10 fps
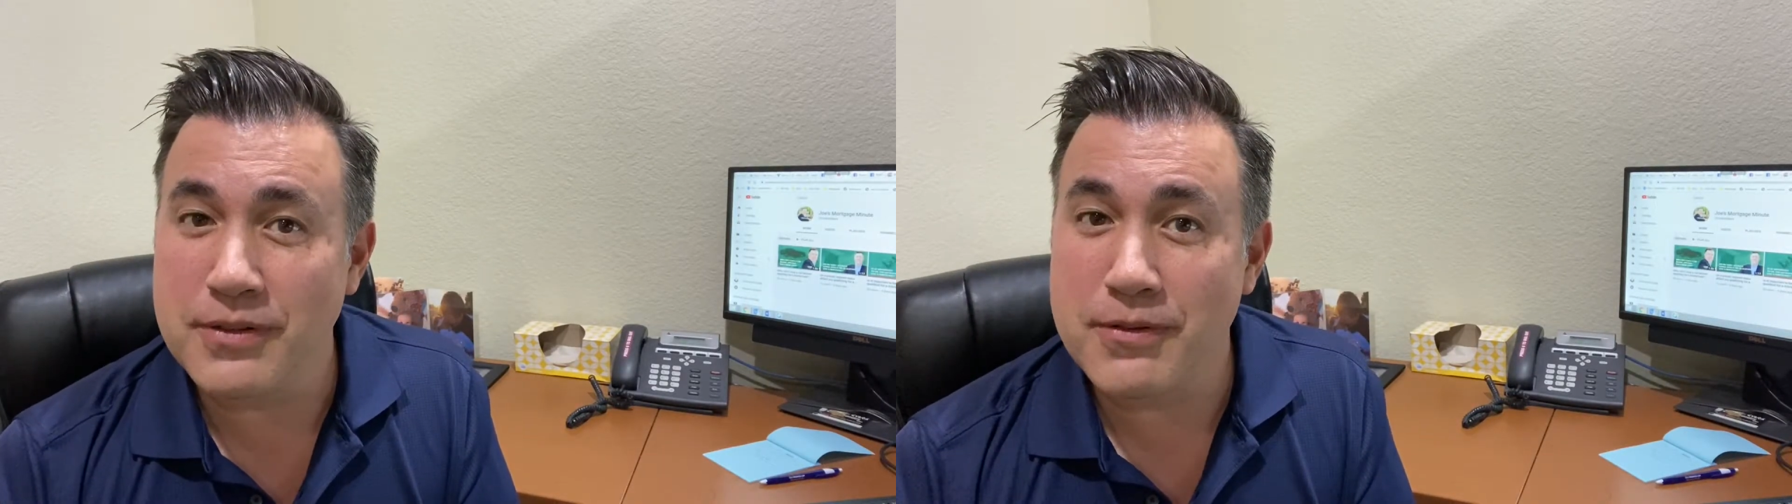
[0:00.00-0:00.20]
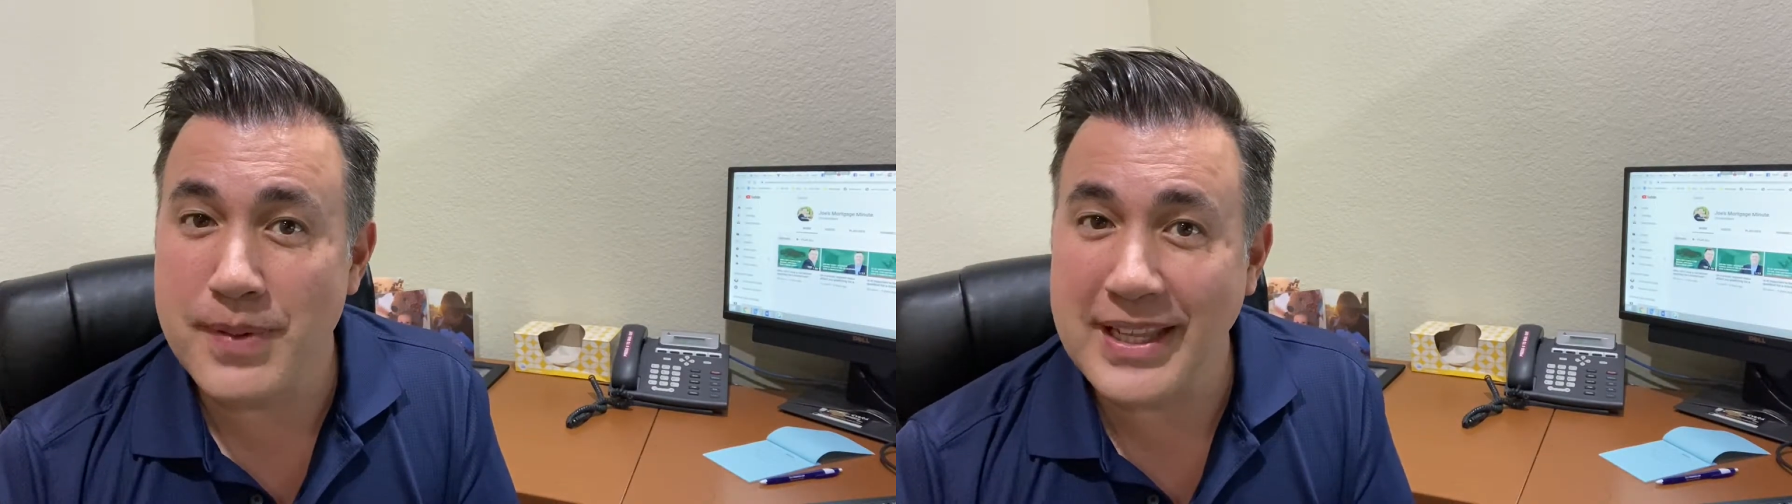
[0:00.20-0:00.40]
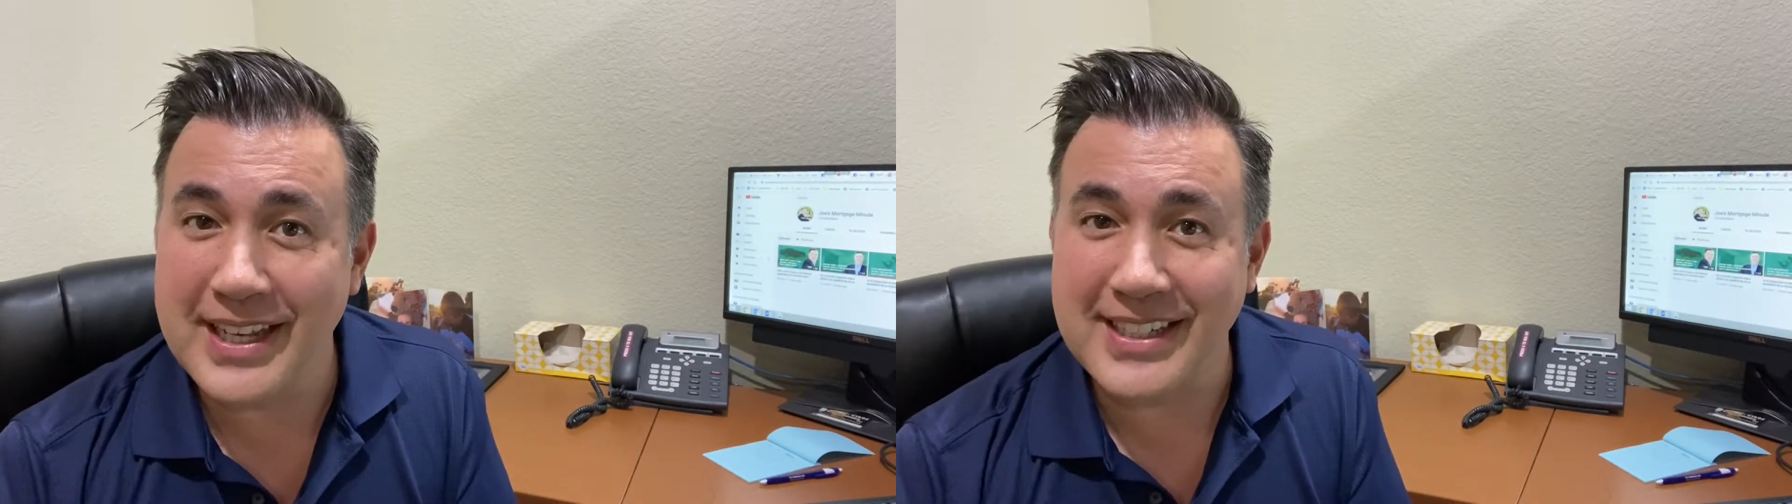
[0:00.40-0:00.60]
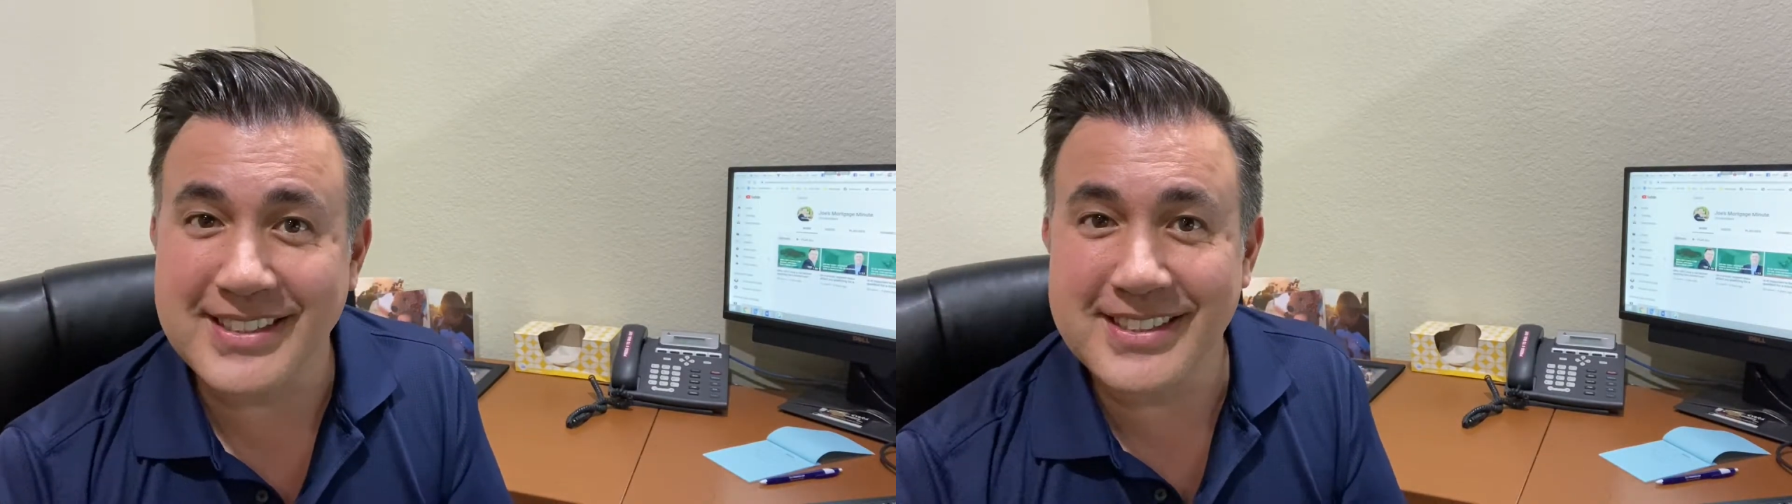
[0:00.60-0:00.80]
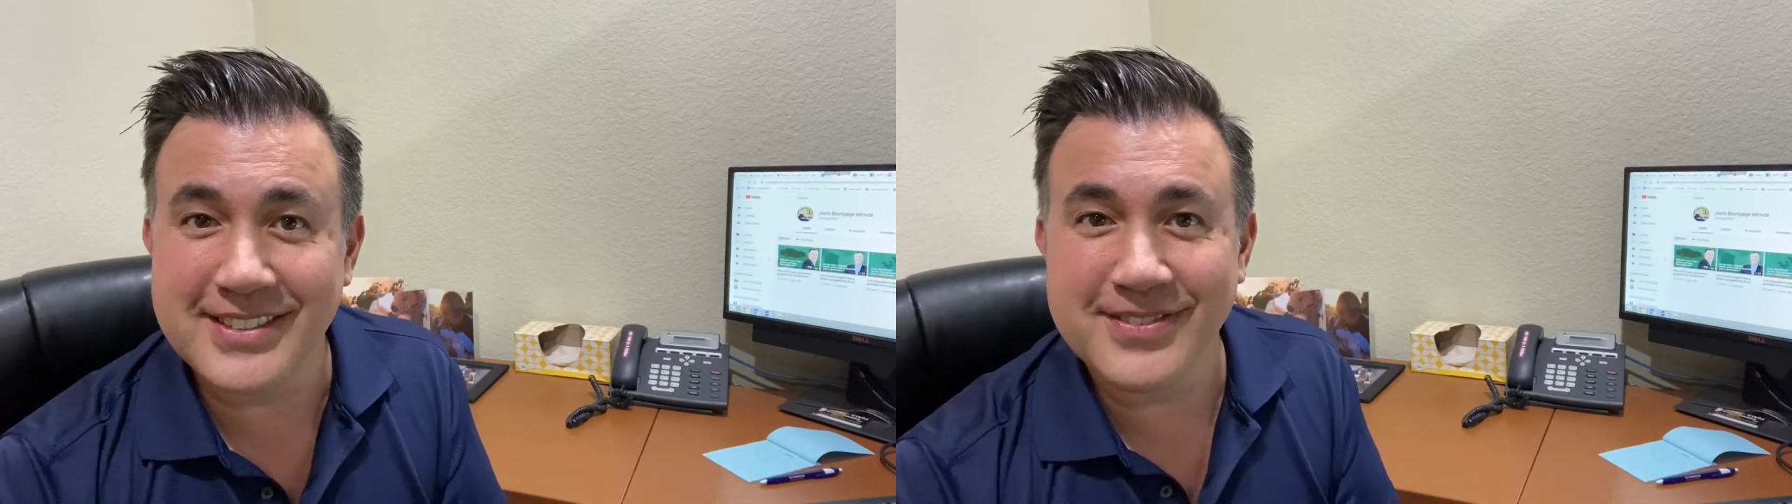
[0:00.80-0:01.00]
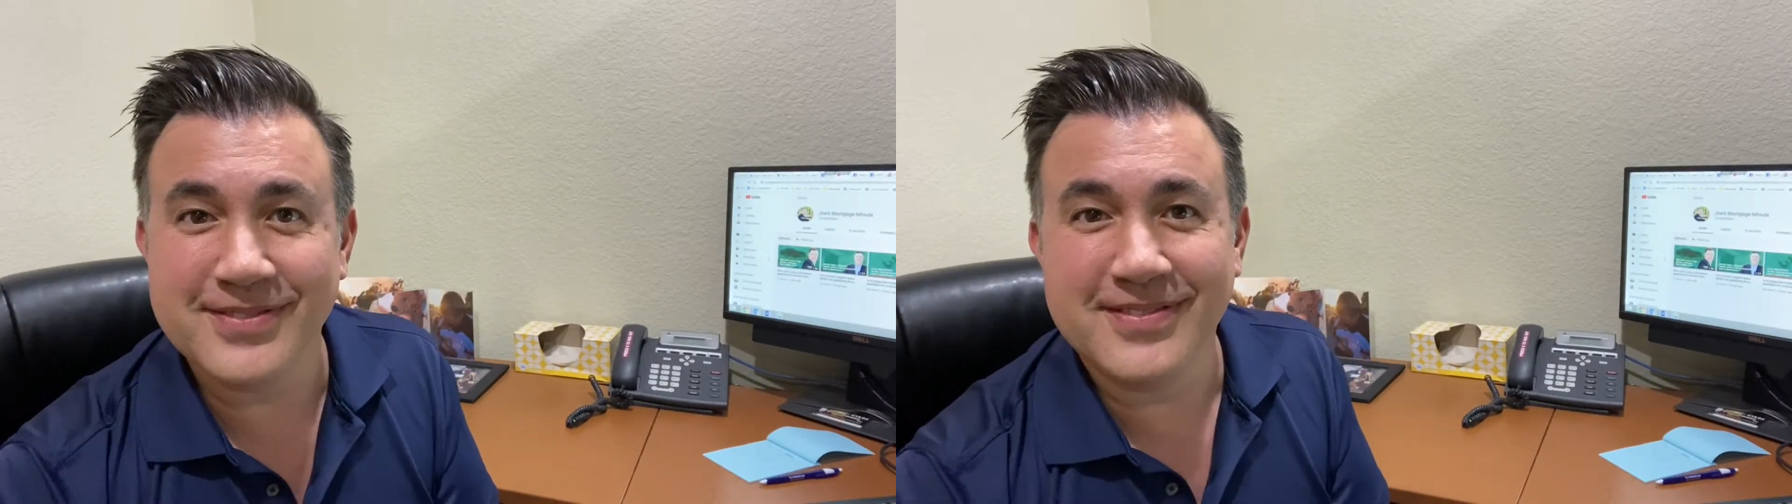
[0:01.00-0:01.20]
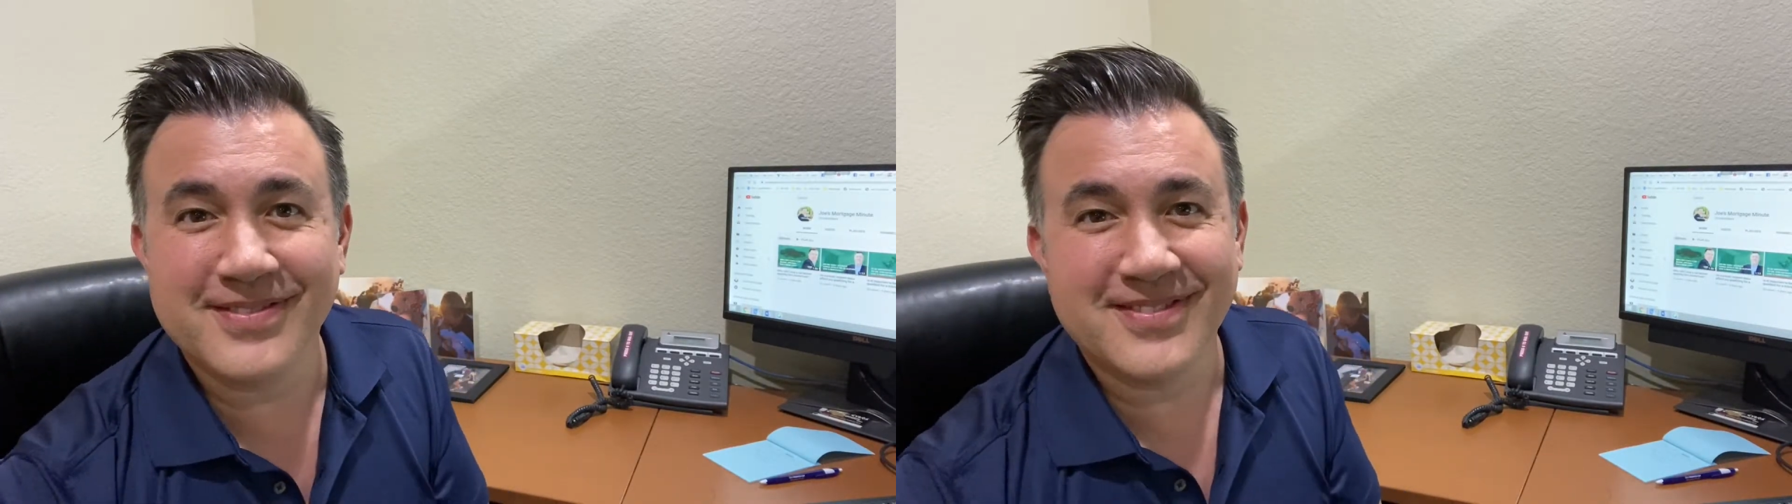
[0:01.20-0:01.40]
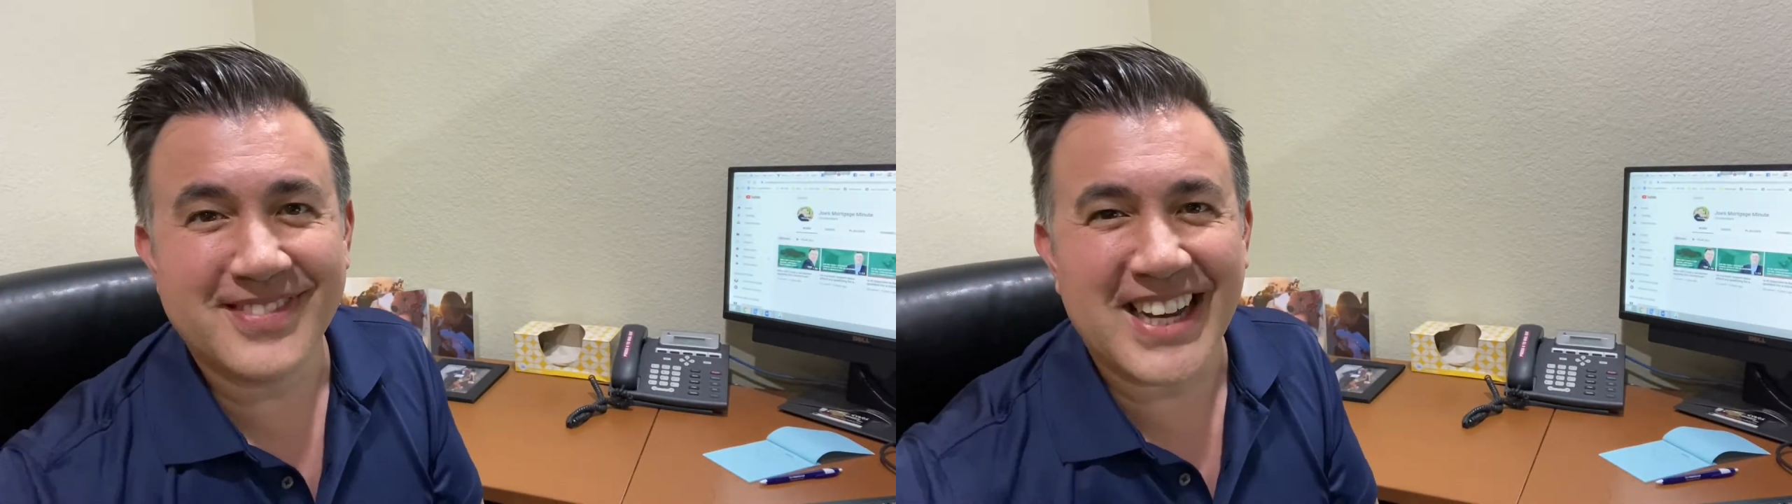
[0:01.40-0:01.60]
for my links.
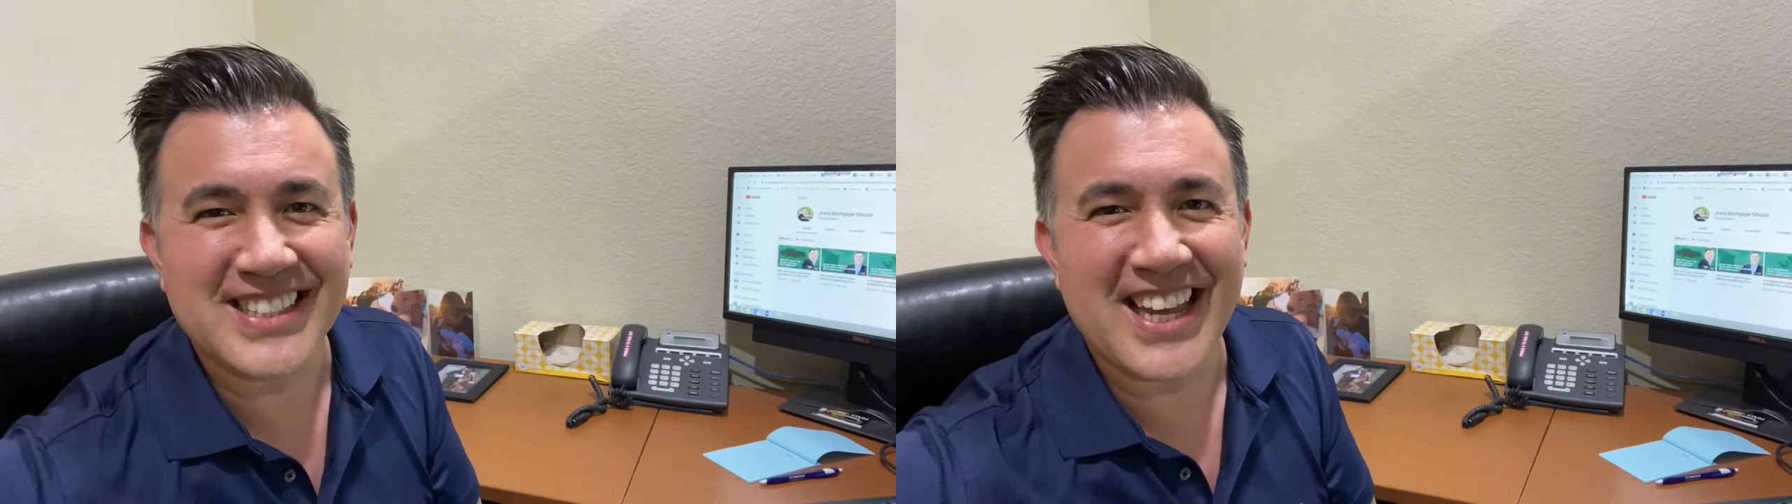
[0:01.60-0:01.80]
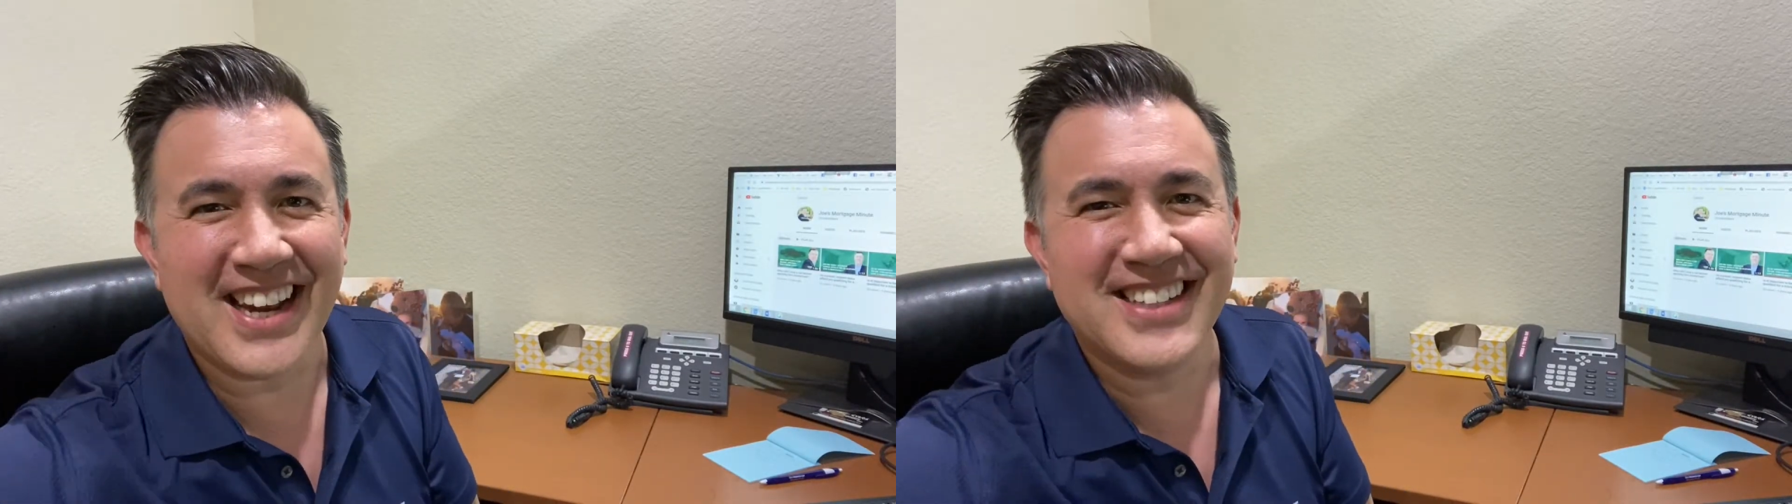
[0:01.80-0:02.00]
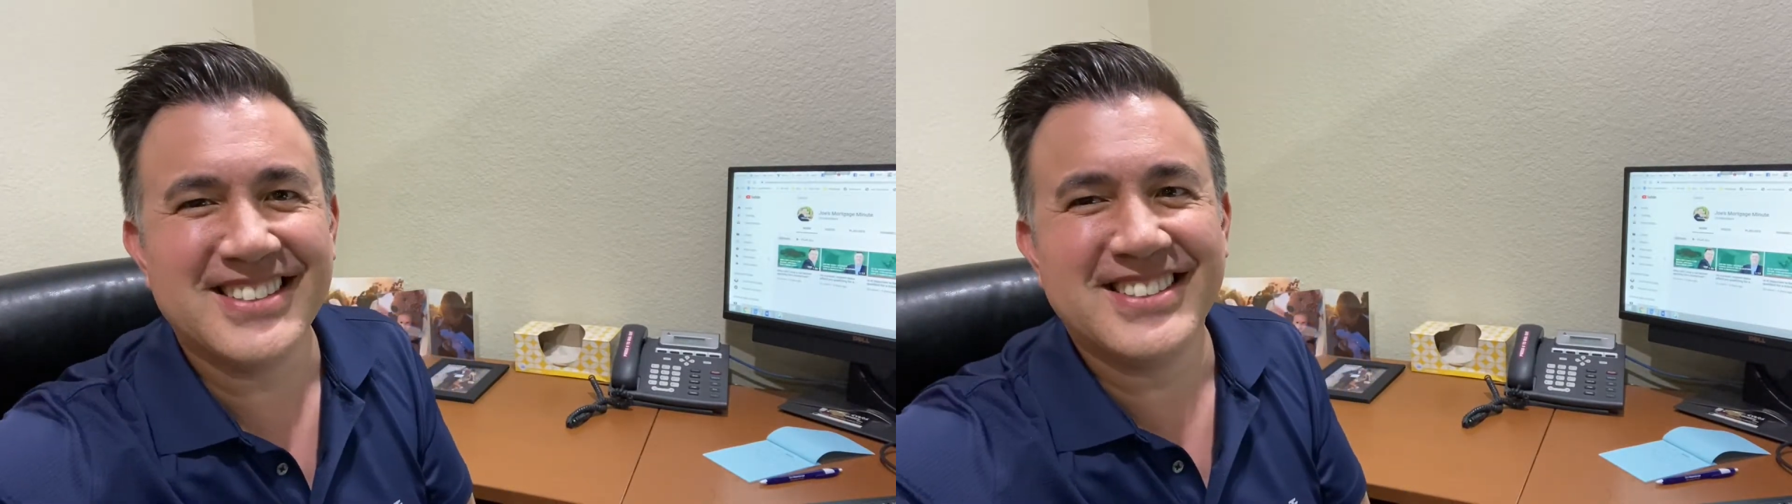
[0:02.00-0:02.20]
Thanks again.